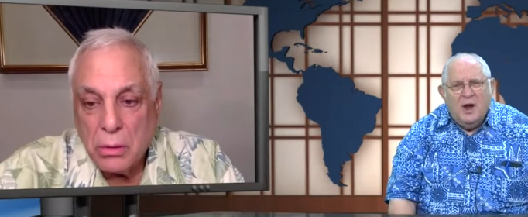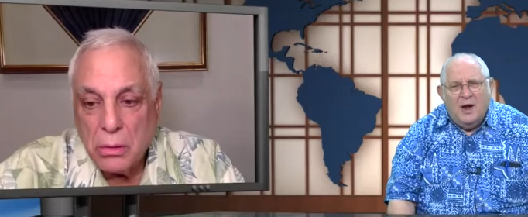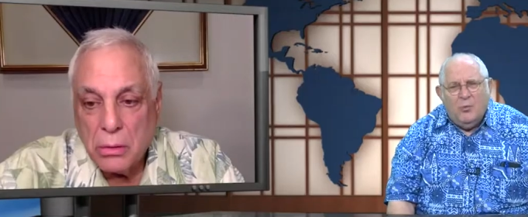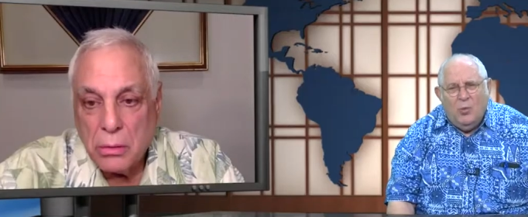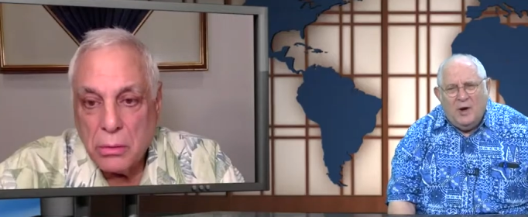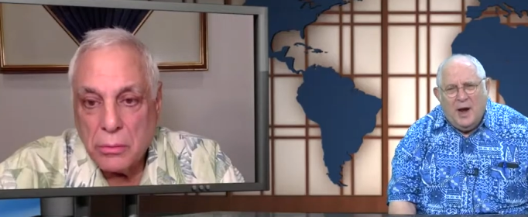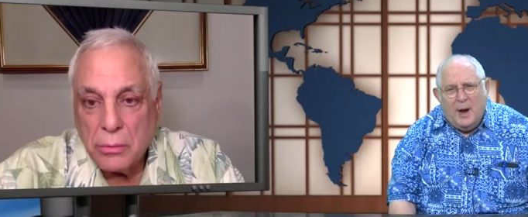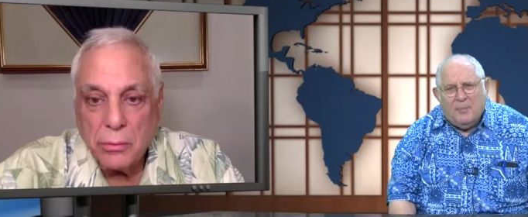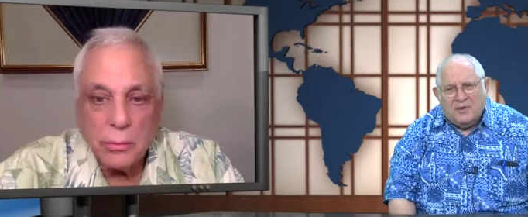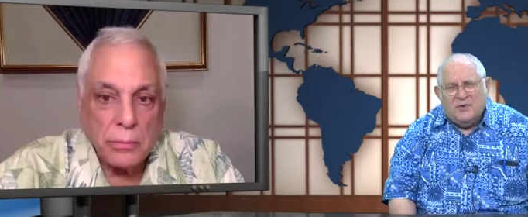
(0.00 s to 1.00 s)
Speaker 1: And what
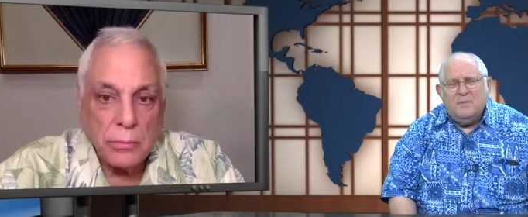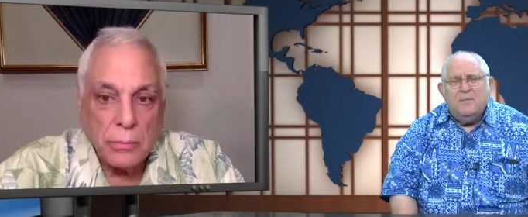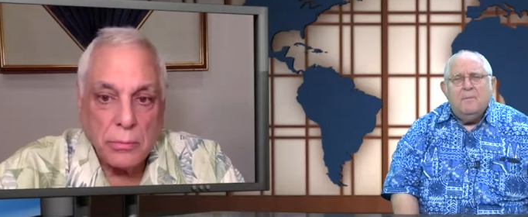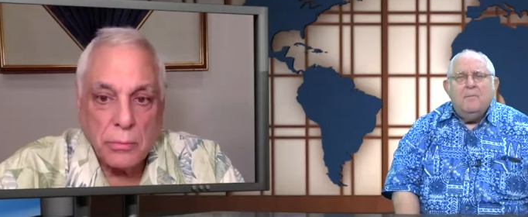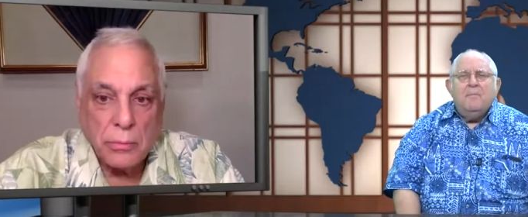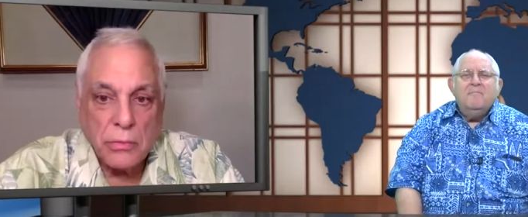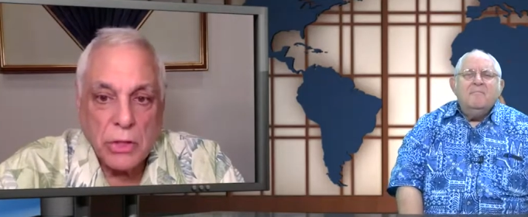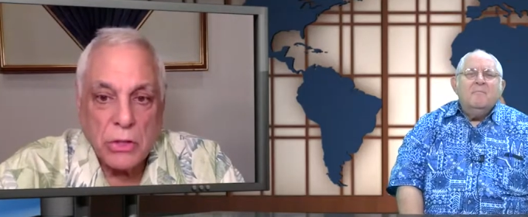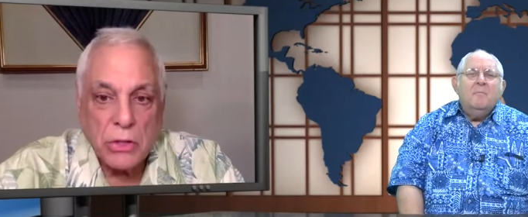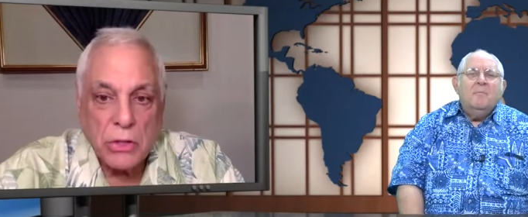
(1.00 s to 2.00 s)
happens?
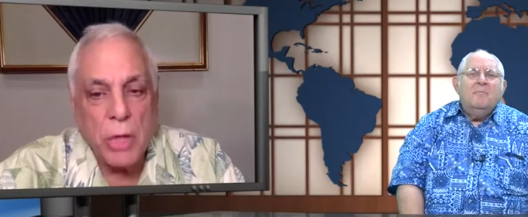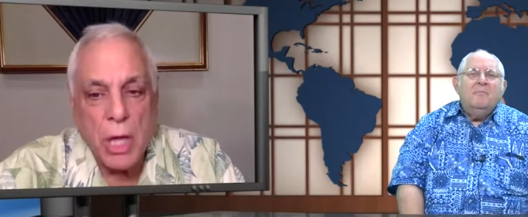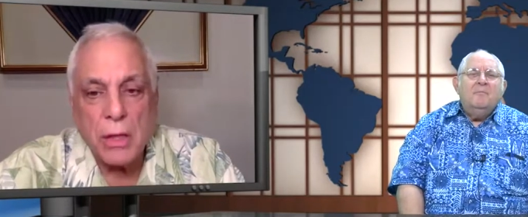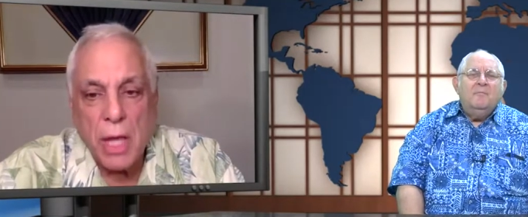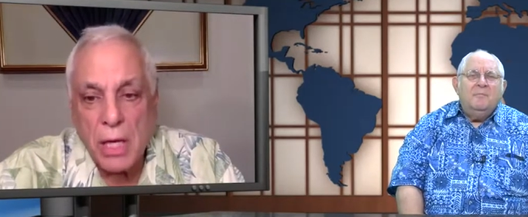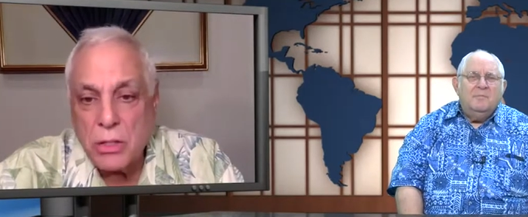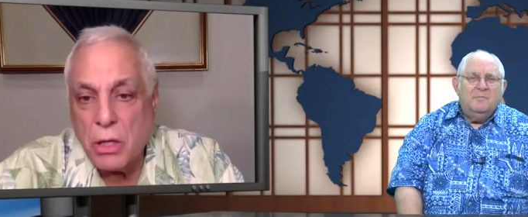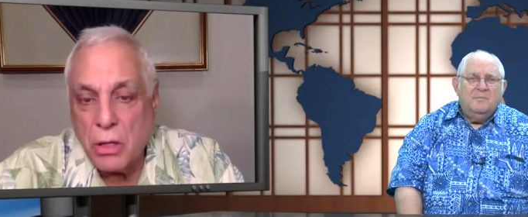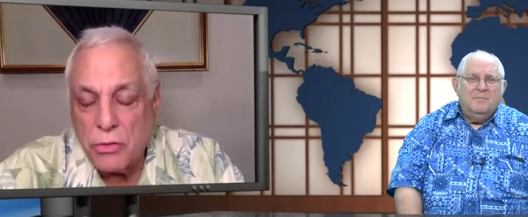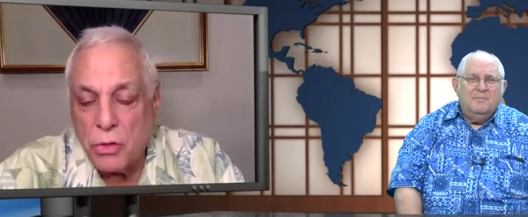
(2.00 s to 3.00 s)
So
Speaker 2: that, that's
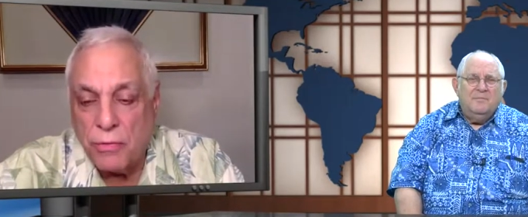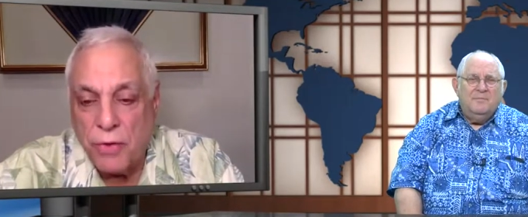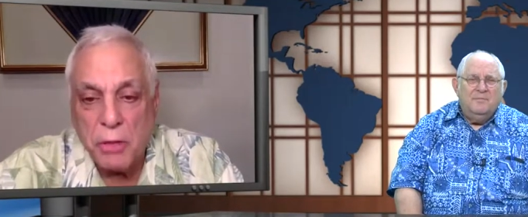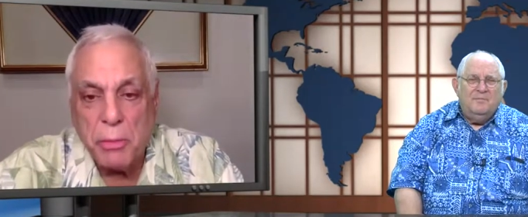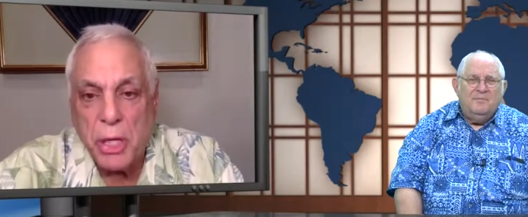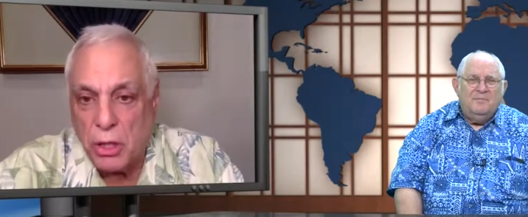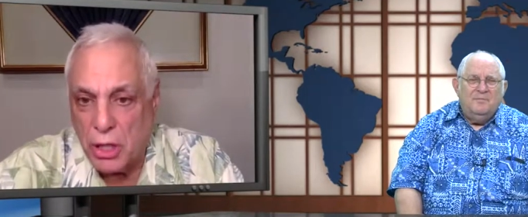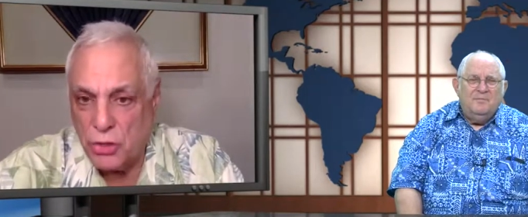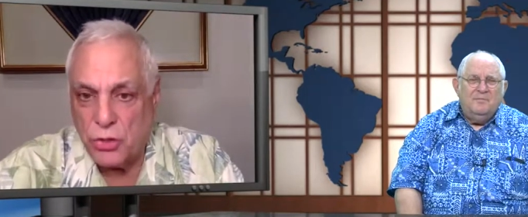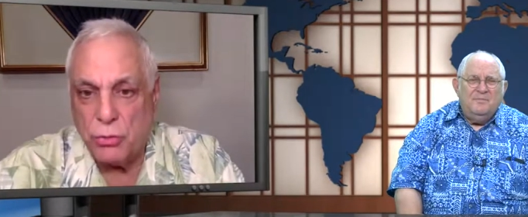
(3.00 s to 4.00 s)
a, so a fundamental
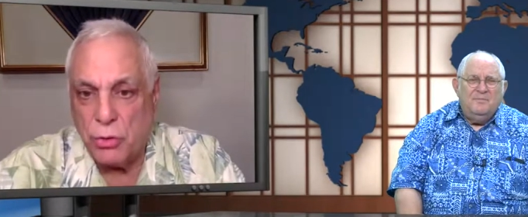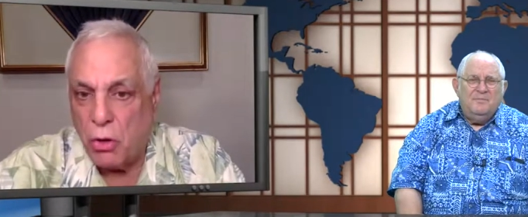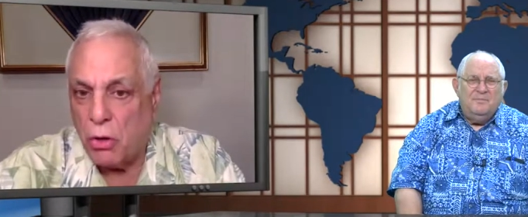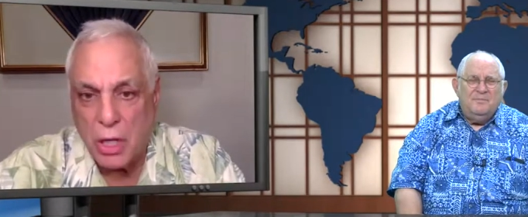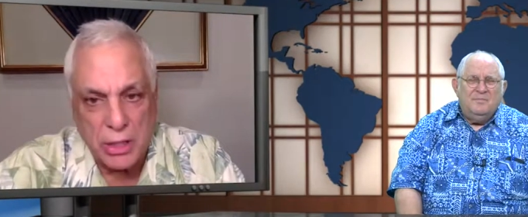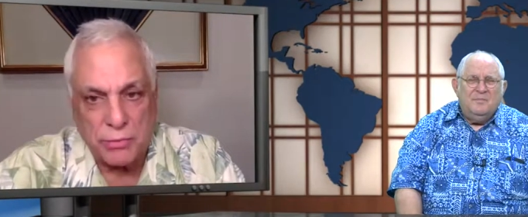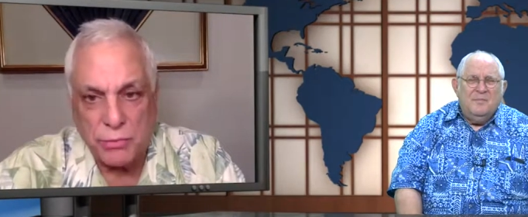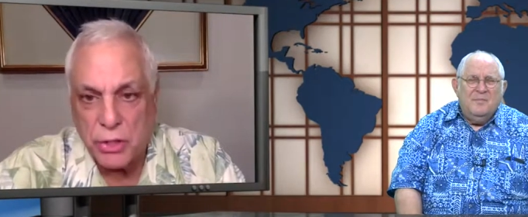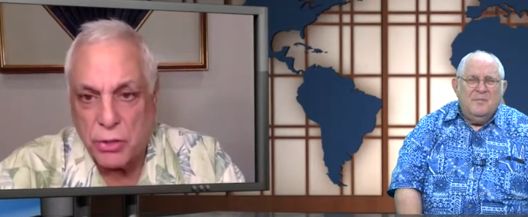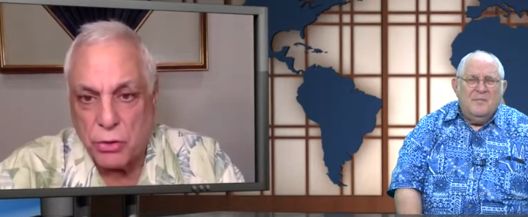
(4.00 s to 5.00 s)
issue in all kinds of
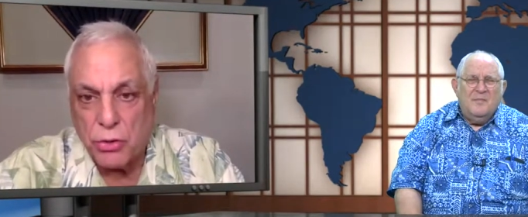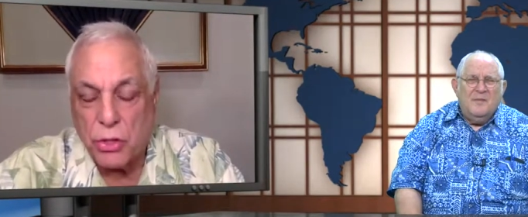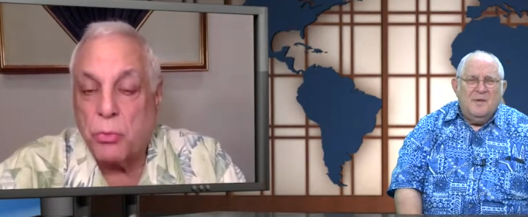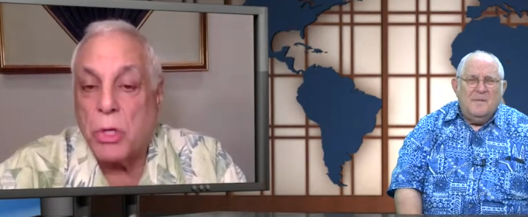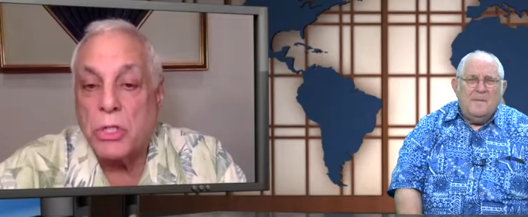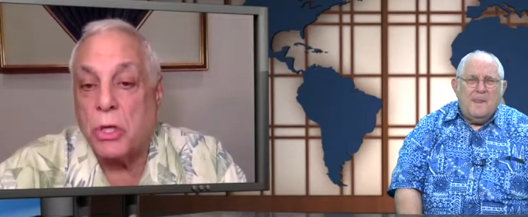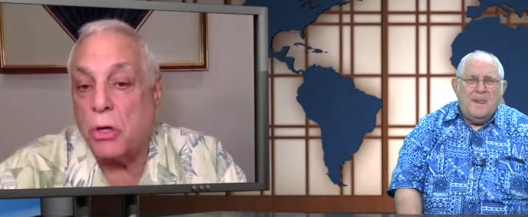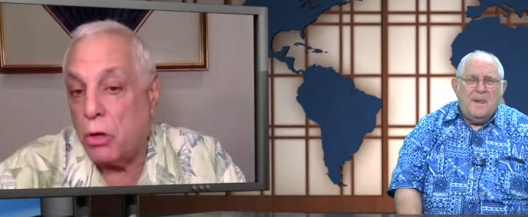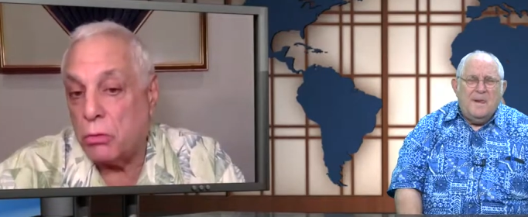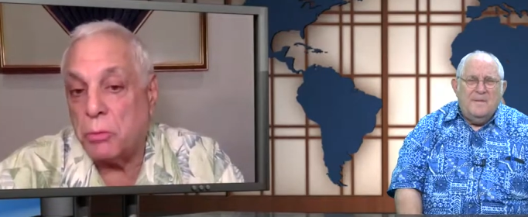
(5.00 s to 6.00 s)
research is what's the
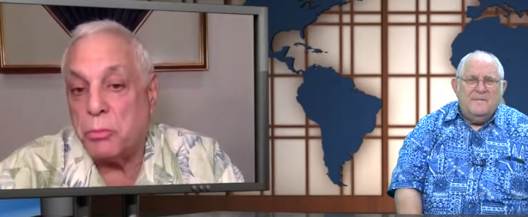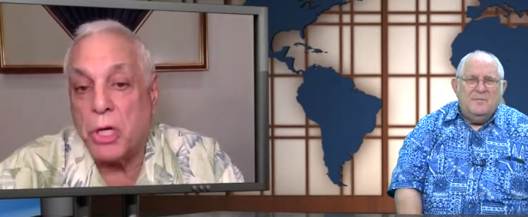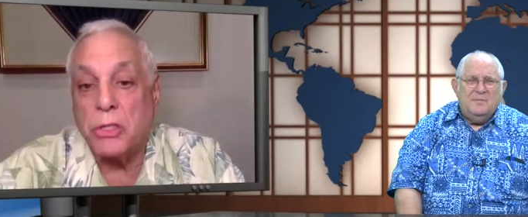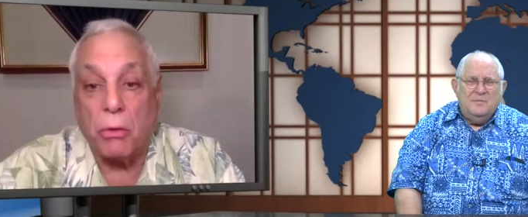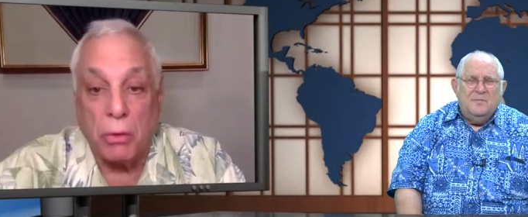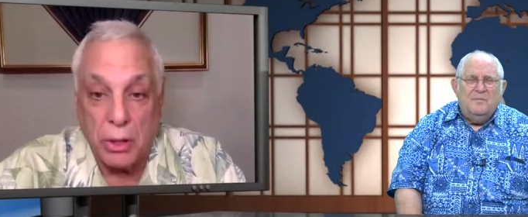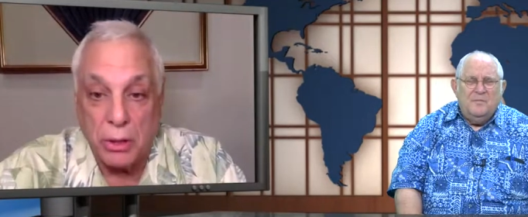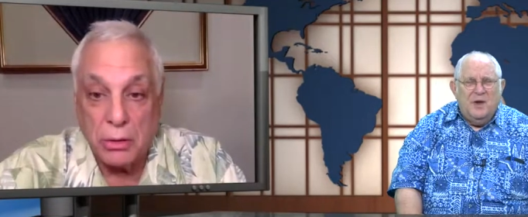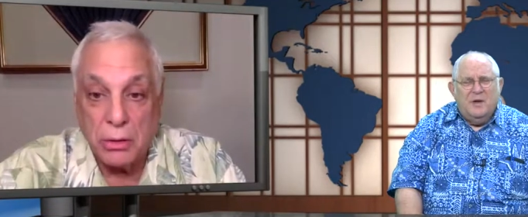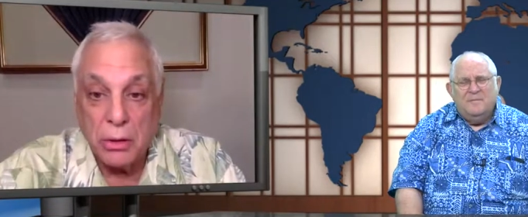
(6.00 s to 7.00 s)
long-run price of oil?
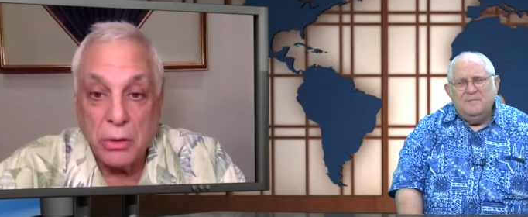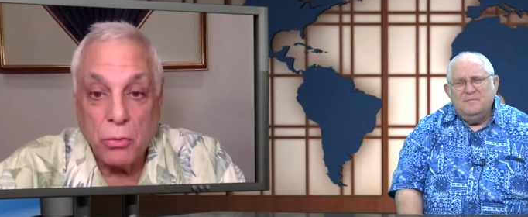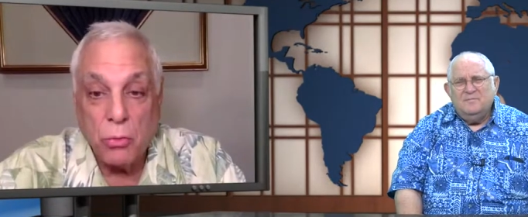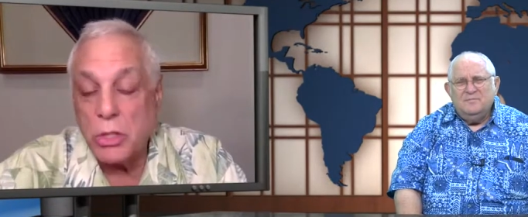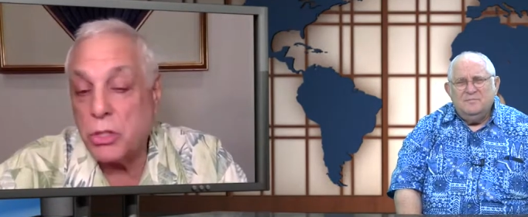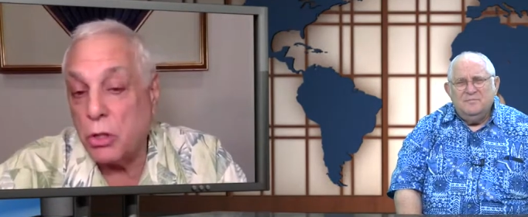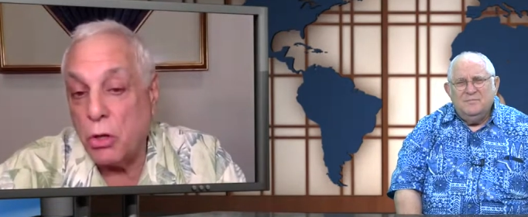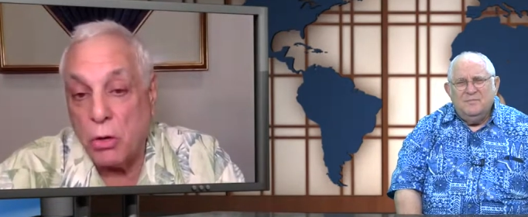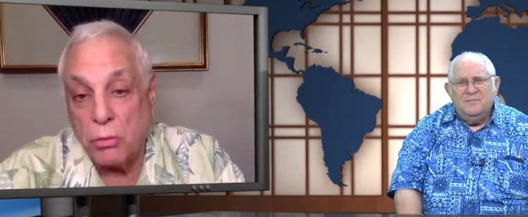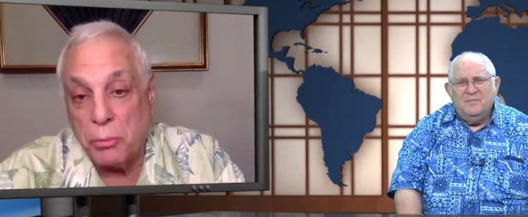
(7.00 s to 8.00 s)
Speaker 1: Yeah.
Speaker 2: What's the
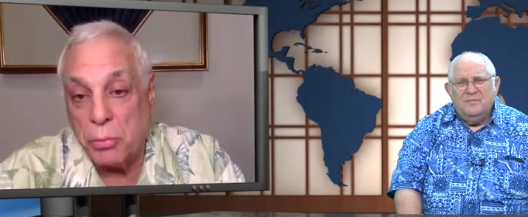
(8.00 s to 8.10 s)
long-run